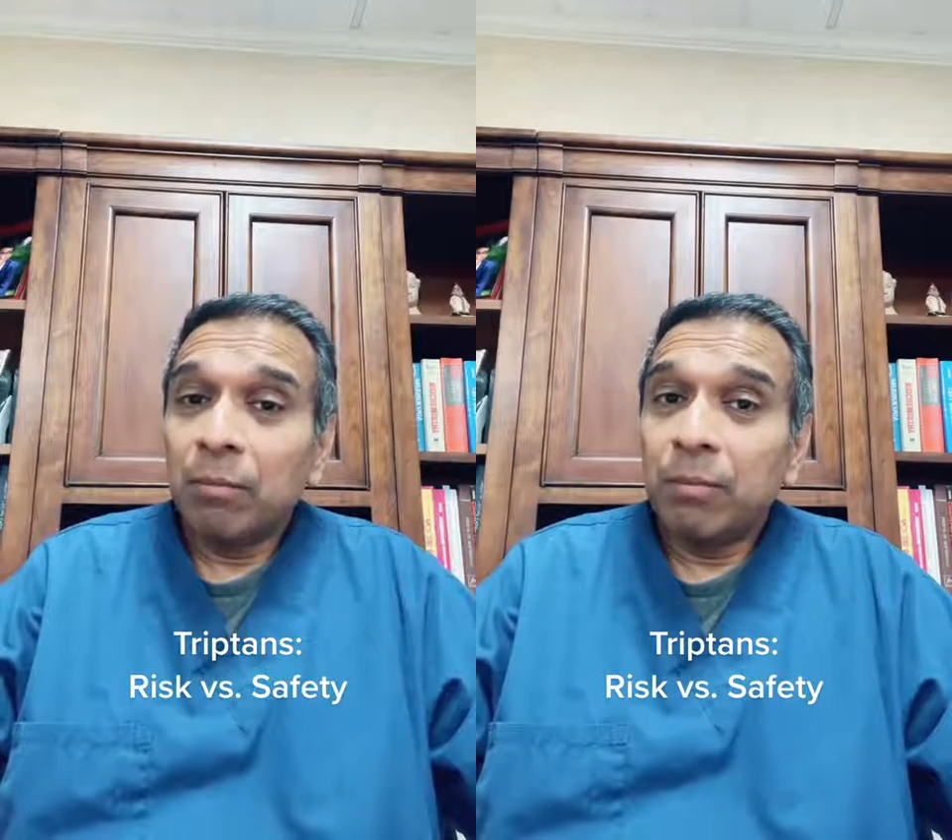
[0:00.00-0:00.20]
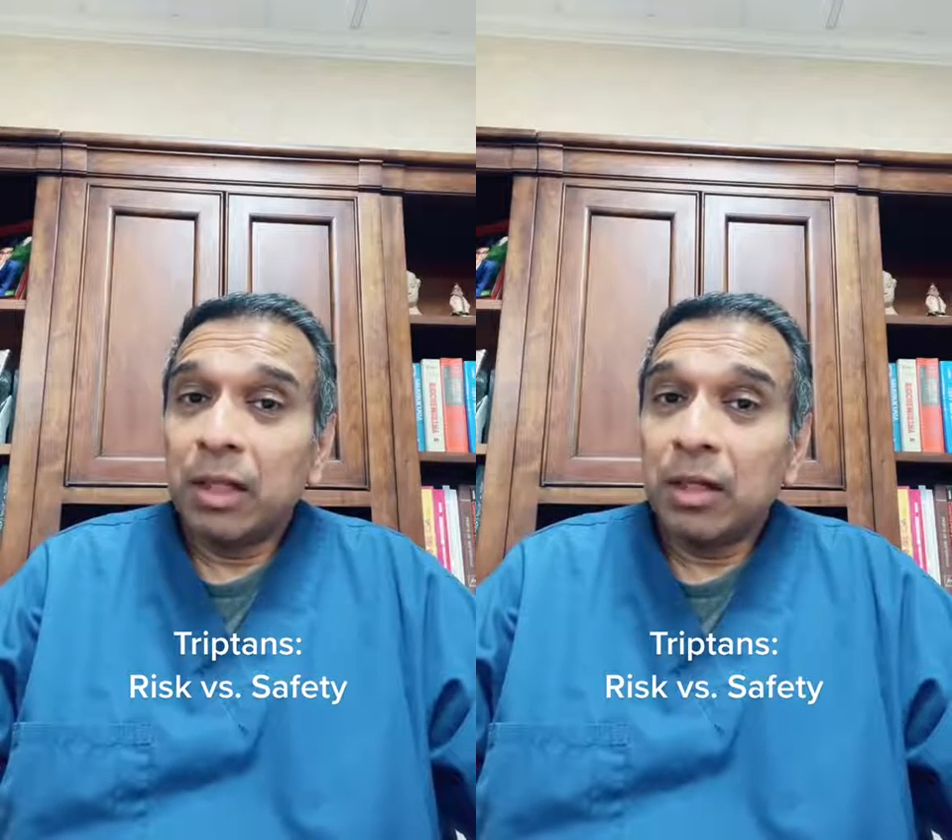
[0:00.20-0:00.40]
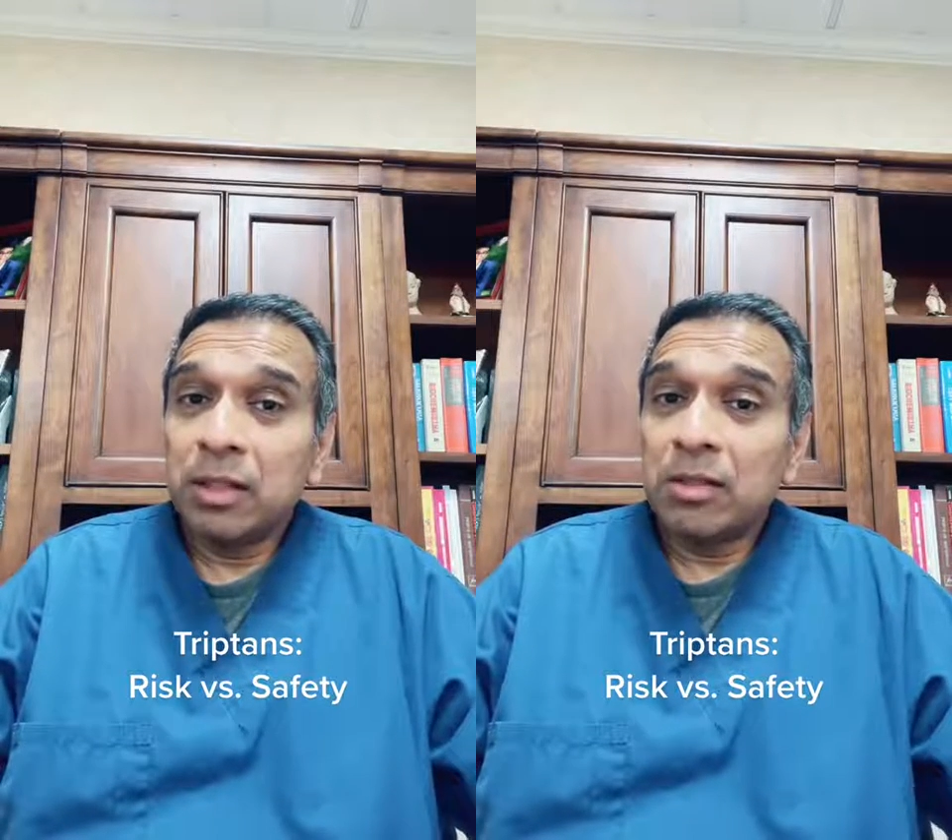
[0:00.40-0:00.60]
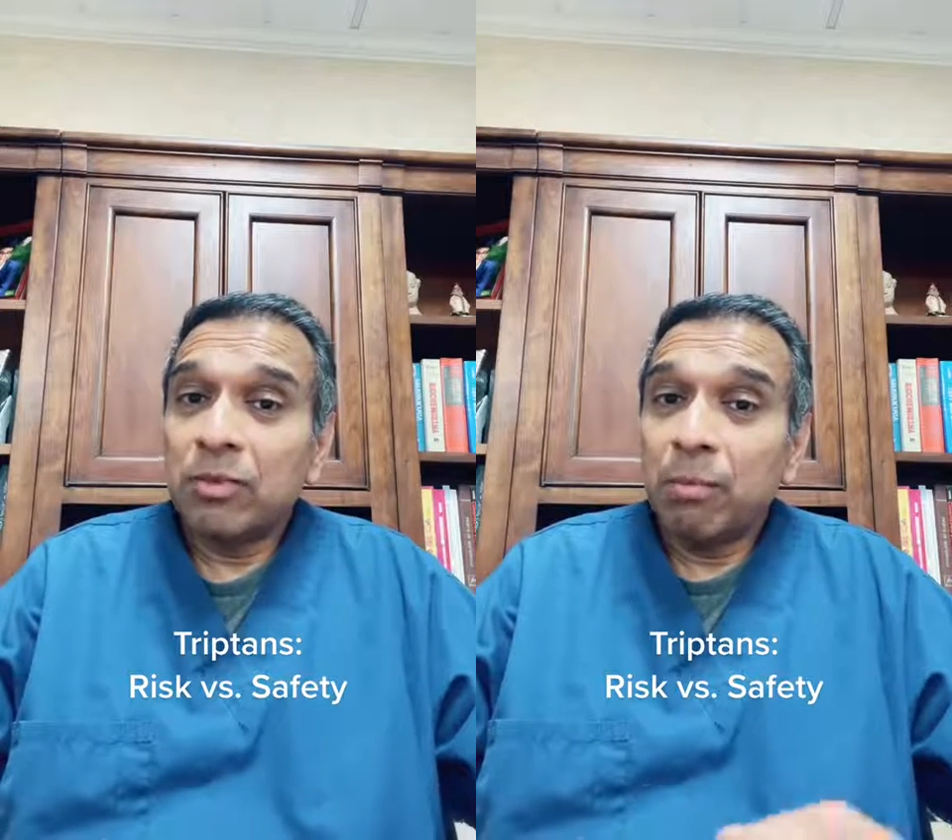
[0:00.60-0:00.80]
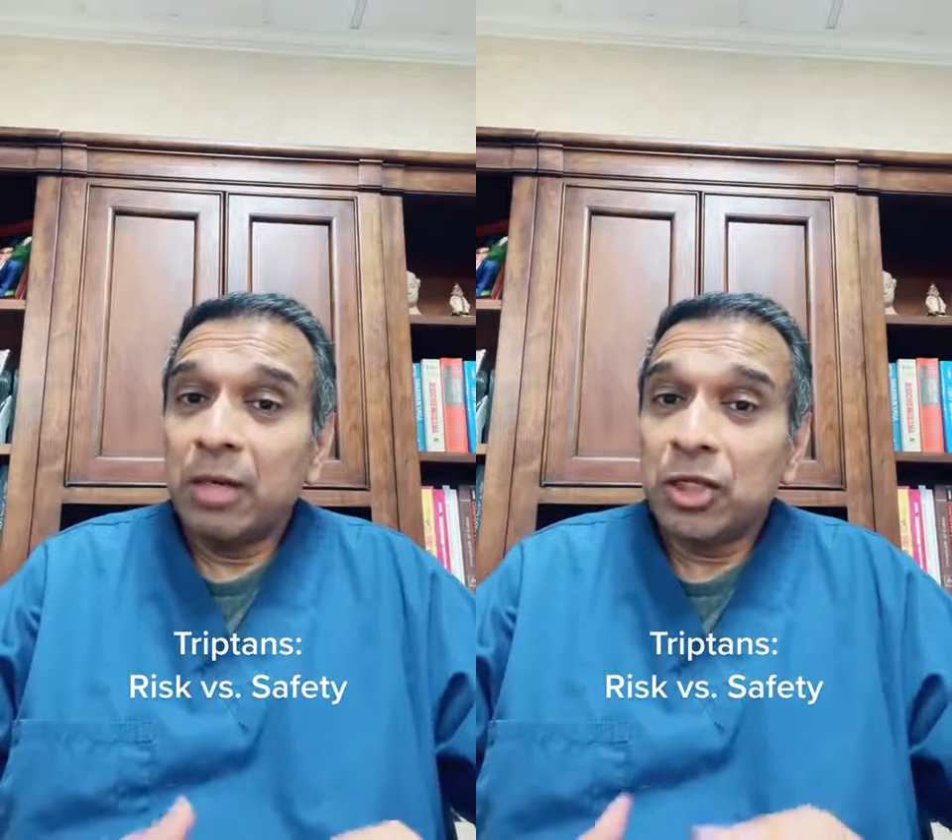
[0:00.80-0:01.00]
because of
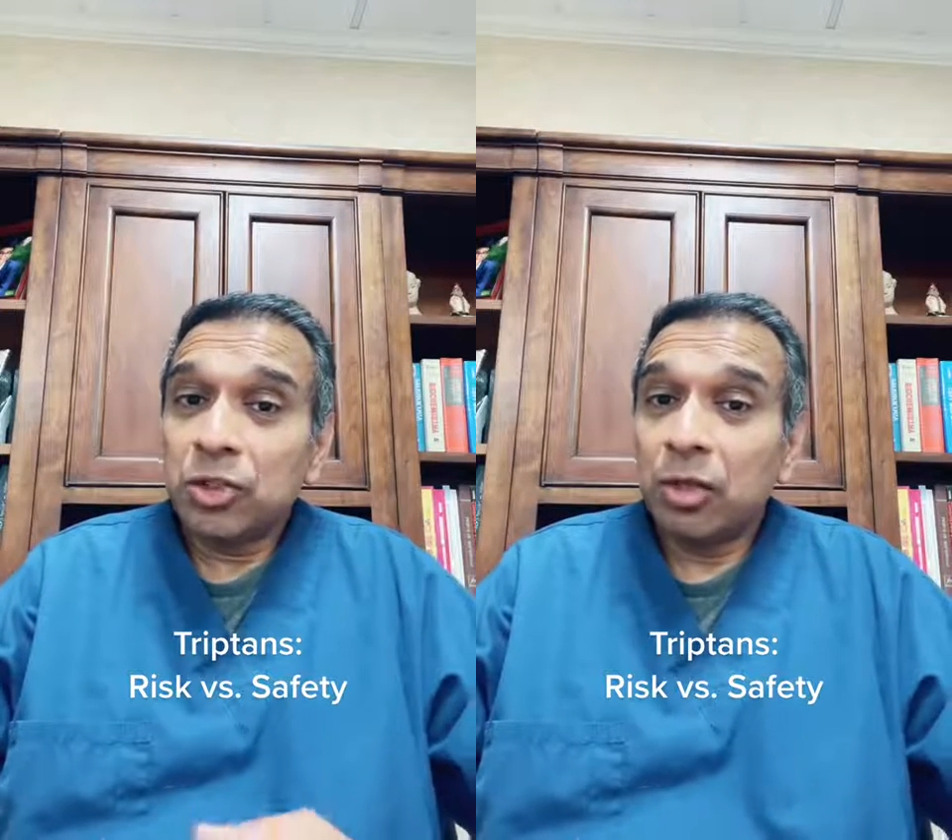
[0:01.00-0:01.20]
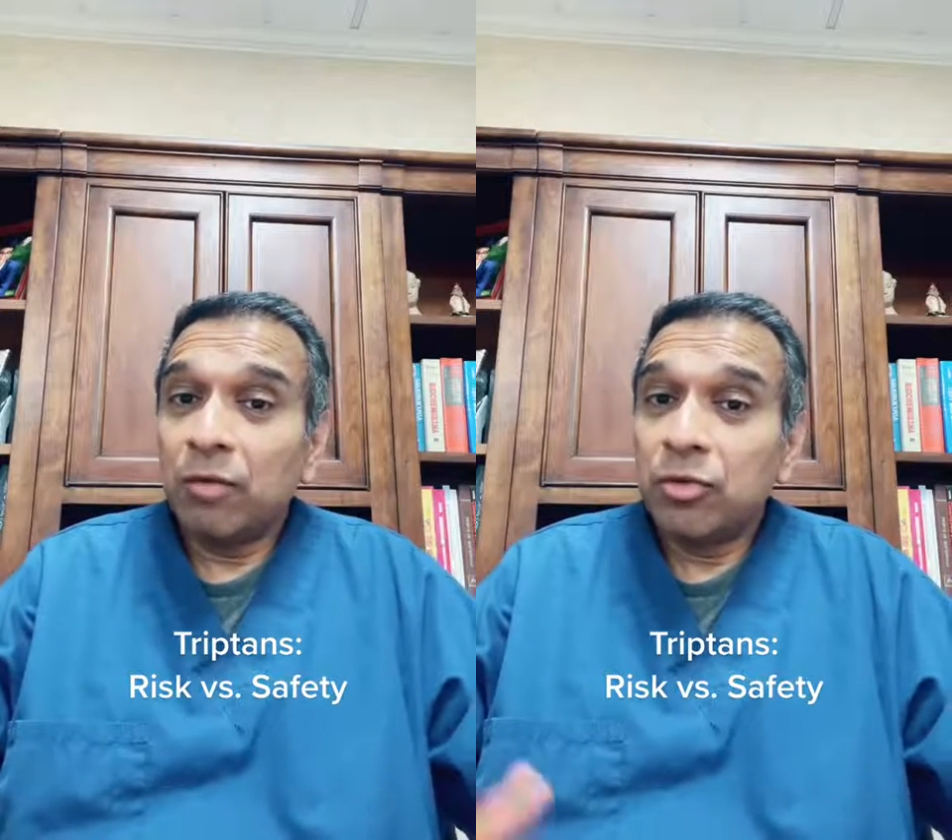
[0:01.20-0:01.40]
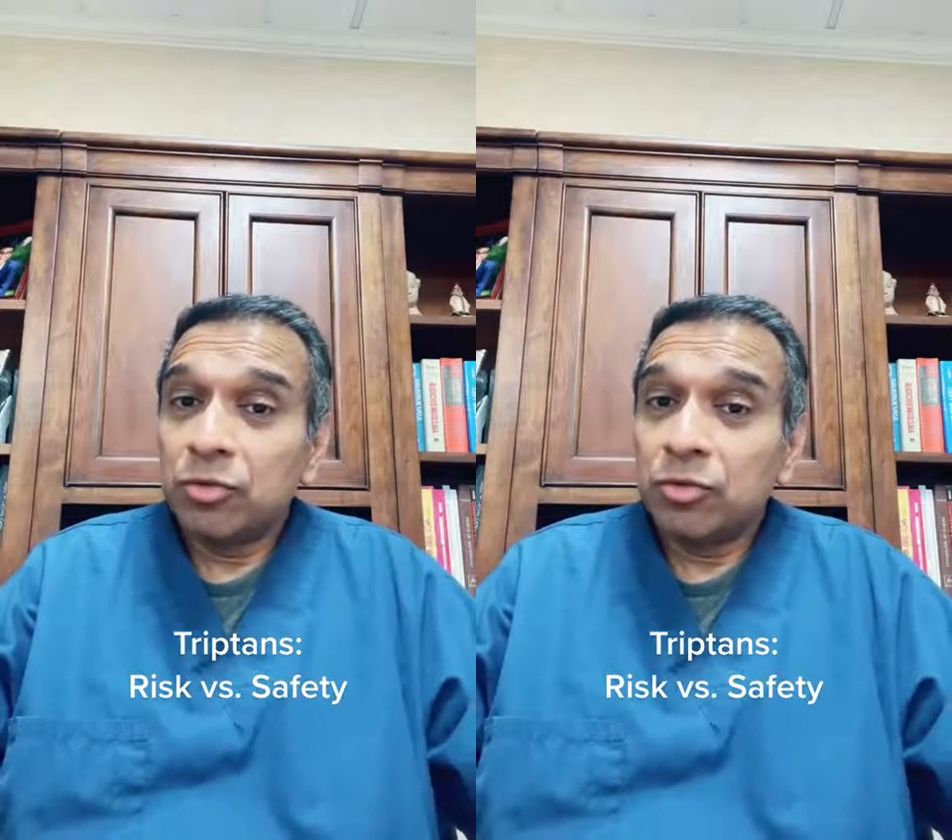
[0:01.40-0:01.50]
the mixture of